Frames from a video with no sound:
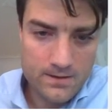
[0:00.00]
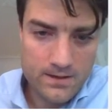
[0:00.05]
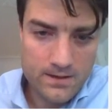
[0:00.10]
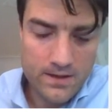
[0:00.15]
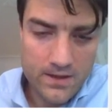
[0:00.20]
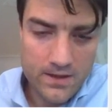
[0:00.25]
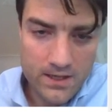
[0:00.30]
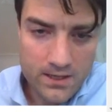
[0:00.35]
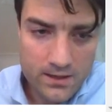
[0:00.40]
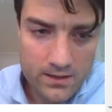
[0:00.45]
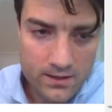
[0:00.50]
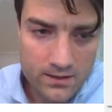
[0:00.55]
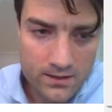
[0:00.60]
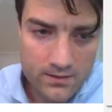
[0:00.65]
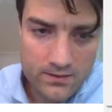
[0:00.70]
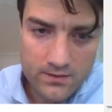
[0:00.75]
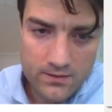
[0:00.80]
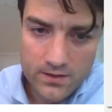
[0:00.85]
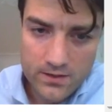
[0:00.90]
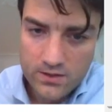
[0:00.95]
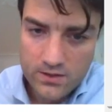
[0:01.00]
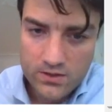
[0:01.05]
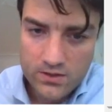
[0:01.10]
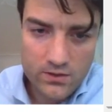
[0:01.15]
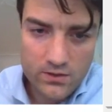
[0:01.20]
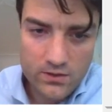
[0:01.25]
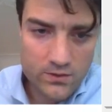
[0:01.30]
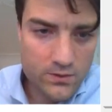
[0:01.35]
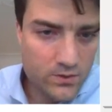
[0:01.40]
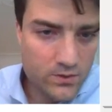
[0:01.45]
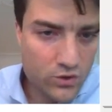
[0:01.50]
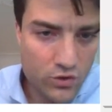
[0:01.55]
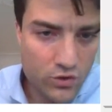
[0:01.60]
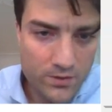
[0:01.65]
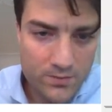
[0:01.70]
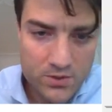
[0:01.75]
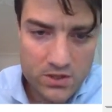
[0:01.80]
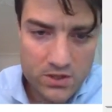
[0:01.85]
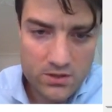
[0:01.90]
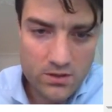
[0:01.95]
And then there's a
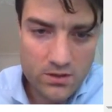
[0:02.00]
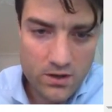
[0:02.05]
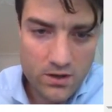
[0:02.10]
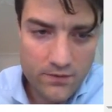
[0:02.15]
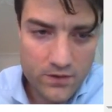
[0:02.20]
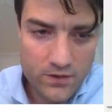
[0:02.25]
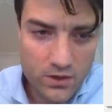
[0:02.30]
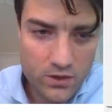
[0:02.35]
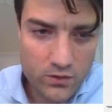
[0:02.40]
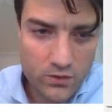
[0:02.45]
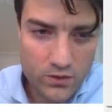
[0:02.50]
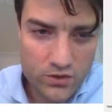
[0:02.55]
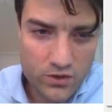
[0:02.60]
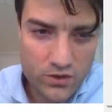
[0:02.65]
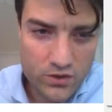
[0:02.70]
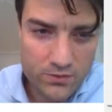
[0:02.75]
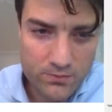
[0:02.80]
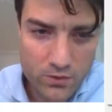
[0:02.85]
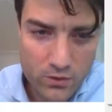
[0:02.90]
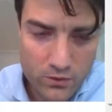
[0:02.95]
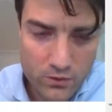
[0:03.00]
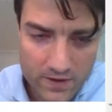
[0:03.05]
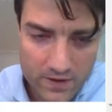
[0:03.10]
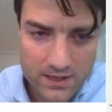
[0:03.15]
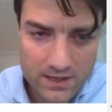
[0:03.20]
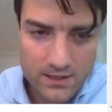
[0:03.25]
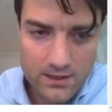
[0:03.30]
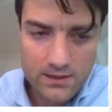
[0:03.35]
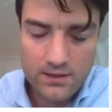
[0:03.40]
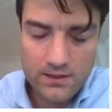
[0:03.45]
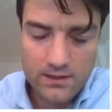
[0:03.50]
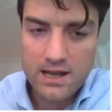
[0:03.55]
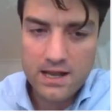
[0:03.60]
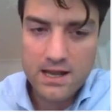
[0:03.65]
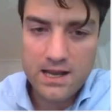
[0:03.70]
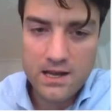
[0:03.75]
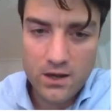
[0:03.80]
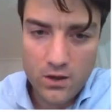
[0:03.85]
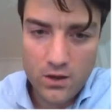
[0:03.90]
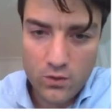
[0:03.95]
description of the CodersTrust profile,
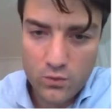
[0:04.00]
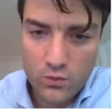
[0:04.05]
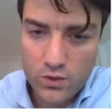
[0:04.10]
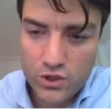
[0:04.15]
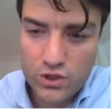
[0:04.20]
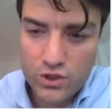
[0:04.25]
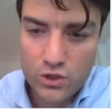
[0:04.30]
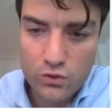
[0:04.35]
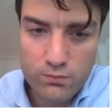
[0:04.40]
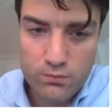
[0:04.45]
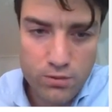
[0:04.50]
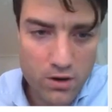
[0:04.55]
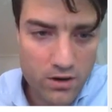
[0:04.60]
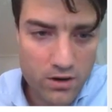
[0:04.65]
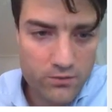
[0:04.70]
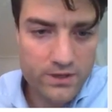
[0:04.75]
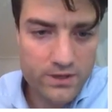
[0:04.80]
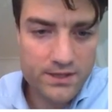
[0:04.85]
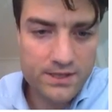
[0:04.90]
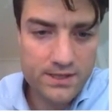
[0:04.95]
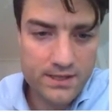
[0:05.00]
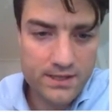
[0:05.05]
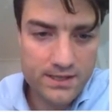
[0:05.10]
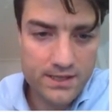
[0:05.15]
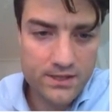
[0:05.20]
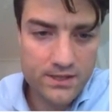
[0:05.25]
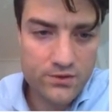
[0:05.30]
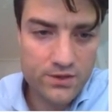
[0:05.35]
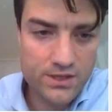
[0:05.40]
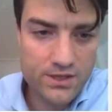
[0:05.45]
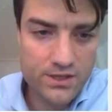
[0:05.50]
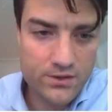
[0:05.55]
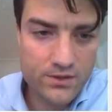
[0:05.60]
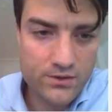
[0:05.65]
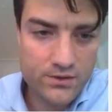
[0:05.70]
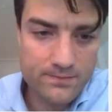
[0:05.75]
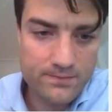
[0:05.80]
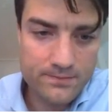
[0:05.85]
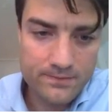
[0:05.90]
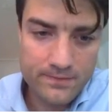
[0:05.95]
how we show progress, etc.,
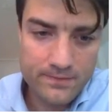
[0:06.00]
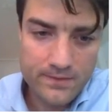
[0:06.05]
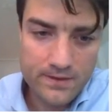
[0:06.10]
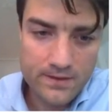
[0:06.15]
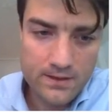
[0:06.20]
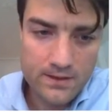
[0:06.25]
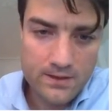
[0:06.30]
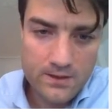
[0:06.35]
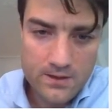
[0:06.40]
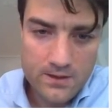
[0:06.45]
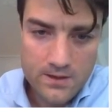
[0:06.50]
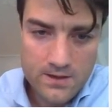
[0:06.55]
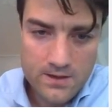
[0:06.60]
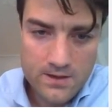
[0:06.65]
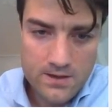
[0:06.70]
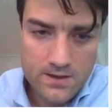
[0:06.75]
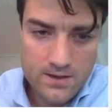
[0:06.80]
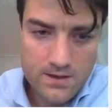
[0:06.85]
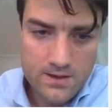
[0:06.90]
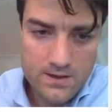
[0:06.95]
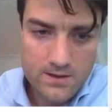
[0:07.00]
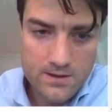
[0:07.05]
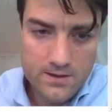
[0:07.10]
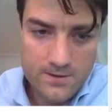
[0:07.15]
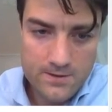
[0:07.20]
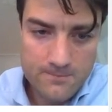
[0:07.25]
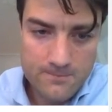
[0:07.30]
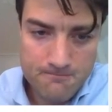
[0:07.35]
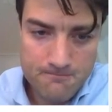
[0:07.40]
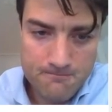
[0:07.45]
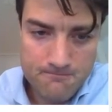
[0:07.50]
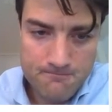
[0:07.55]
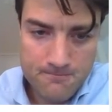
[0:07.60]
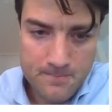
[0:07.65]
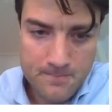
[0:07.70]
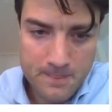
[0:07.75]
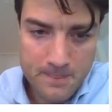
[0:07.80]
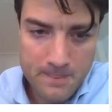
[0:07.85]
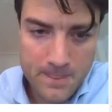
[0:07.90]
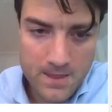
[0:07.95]
etc.
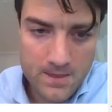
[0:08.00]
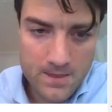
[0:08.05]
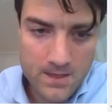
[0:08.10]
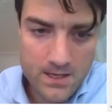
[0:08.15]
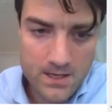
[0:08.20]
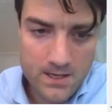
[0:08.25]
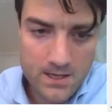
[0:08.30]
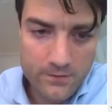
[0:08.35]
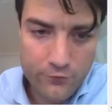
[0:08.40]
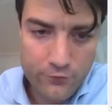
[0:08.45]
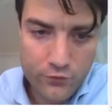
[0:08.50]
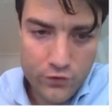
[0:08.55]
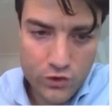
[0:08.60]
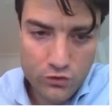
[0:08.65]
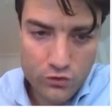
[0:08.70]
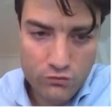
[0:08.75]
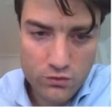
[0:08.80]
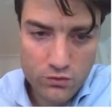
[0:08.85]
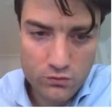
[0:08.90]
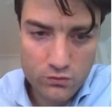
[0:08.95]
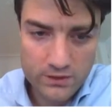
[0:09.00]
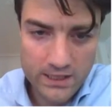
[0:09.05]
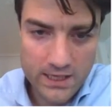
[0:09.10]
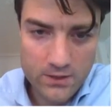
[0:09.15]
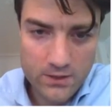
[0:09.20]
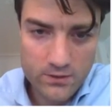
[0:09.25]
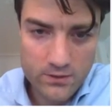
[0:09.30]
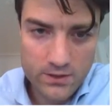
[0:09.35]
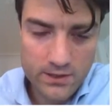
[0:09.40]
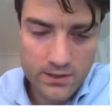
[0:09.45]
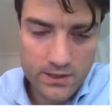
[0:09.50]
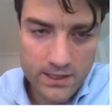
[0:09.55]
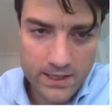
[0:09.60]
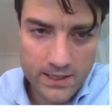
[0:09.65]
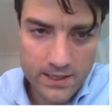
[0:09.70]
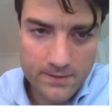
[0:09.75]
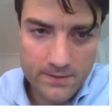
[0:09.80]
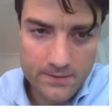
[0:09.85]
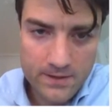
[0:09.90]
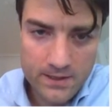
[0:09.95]
And then if we scroll down
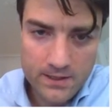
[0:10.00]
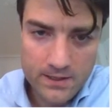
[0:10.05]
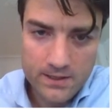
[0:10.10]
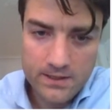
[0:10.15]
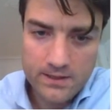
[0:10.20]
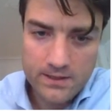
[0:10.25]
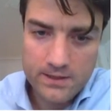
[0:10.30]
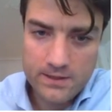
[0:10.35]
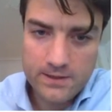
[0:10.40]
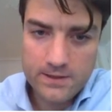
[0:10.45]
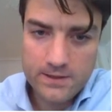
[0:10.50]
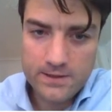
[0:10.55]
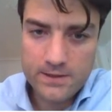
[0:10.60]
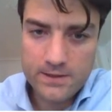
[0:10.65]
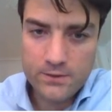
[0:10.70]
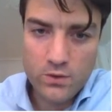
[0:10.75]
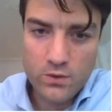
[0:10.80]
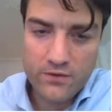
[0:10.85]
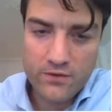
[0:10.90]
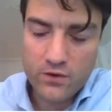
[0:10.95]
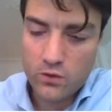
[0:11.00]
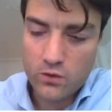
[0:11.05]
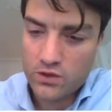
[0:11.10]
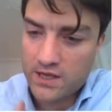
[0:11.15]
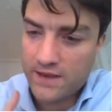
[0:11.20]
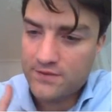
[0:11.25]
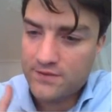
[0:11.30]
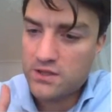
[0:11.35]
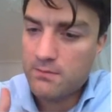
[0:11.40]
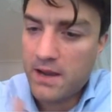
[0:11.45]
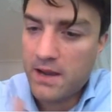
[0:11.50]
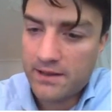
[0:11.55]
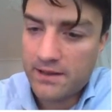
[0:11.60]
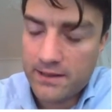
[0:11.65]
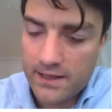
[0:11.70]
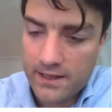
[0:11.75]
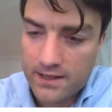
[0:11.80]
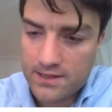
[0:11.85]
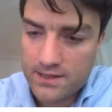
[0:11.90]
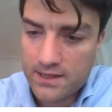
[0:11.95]
here, we of course have some
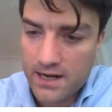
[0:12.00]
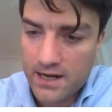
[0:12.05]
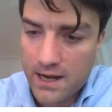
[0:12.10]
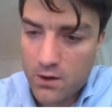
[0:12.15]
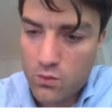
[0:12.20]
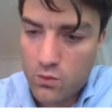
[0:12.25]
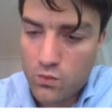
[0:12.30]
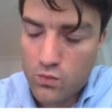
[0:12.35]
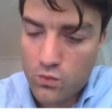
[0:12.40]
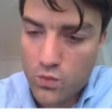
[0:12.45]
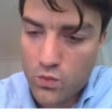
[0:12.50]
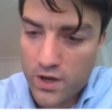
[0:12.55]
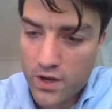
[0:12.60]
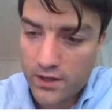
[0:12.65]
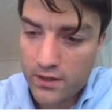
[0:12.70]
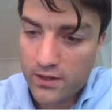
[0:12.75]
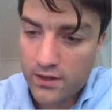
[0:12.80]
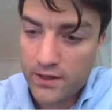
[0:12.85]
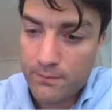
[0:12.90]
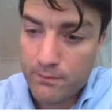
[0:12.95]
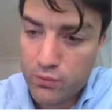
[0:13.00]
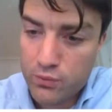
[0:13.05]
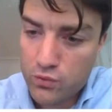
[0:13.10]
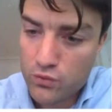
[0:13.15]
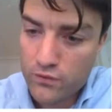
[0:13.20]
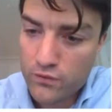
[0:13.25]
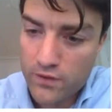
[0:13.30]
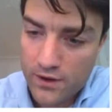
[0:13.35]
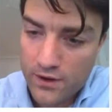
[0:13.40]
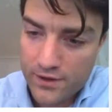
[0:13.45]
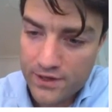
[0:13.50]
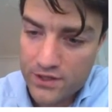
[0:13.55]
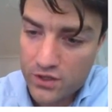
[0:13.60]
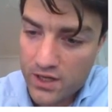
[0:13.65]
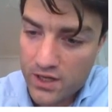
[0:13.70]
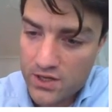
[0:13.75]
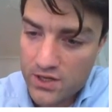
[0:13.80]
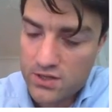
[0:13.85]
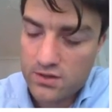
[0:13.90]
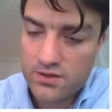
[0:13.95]
ideas on how we're going to improve our
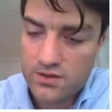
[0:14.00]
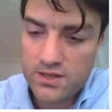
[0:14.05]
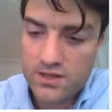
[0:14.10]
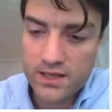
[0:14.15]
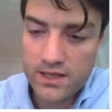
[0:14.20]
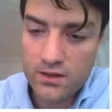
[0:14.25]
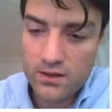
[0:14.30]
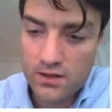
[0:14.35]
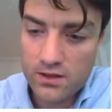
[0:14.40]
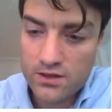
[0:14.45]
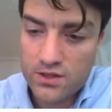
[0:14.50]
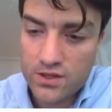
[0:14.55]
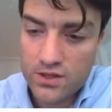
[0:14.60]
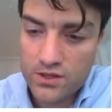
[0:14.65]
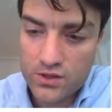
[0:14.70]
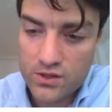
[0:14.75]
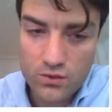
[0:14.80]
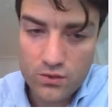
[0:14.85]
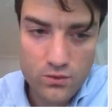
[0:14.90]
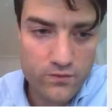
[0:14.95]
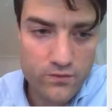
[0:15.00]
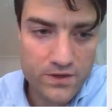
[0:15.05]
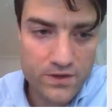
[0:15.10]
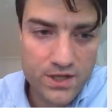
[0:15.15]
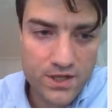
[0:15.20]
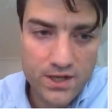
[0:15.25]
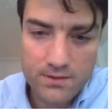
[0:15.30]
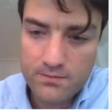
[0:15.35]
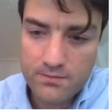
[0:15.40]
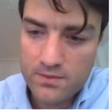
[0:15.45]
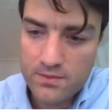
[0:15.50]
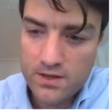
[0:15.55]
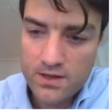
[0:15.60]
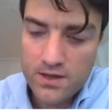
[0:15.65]
educational technologies over time.